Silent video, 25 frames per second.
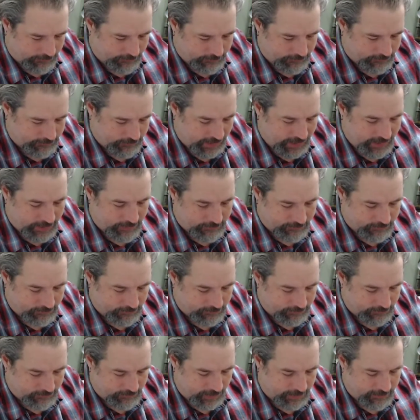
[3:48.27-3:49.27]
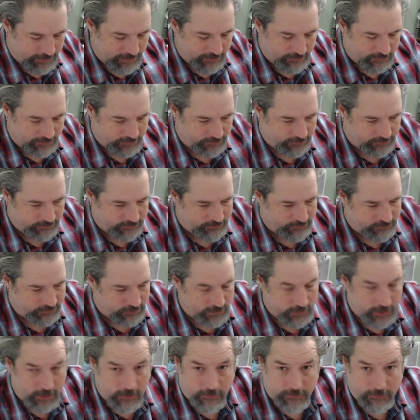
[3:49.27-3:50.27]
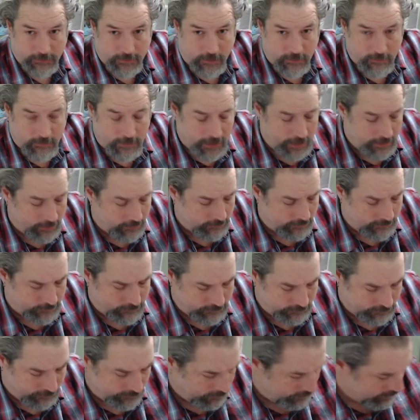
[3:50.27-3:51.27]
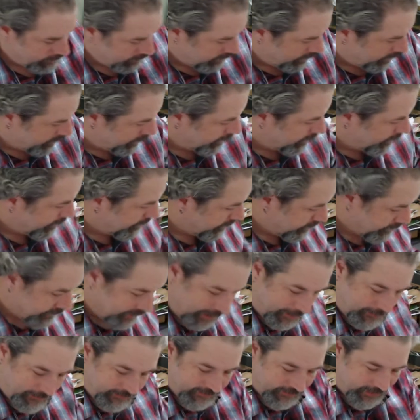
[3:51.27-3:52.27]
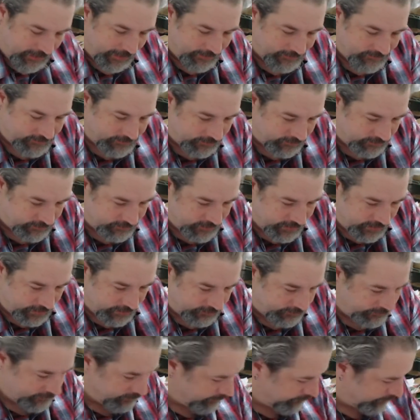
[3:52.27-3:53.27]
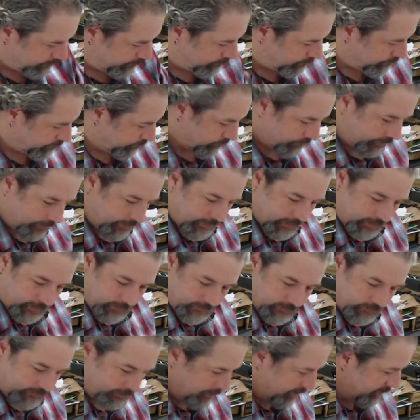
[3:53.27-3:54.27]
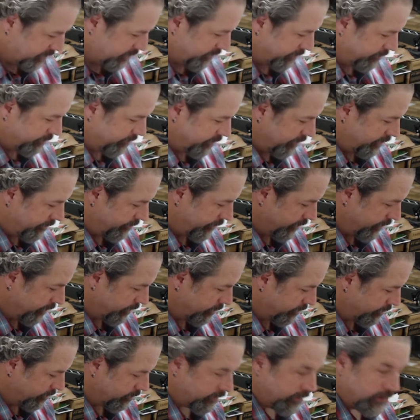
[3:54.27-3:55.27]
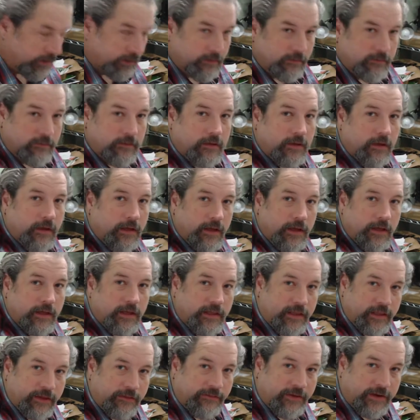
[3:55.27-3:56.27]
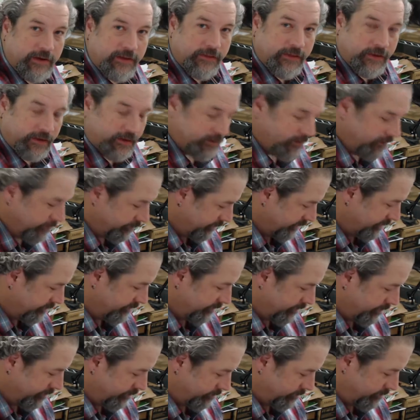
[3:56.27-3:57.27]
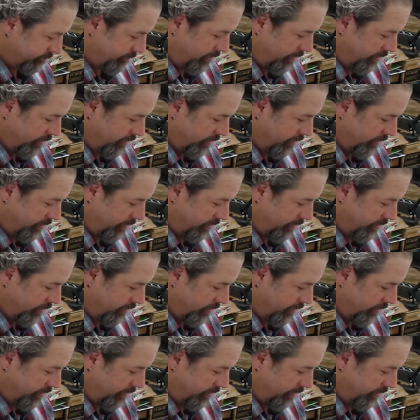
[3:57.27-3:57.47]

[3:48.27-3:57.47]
man, maybe it was 2 years ago now? Time flies these days, especially whenever you're, living in the COVID zone.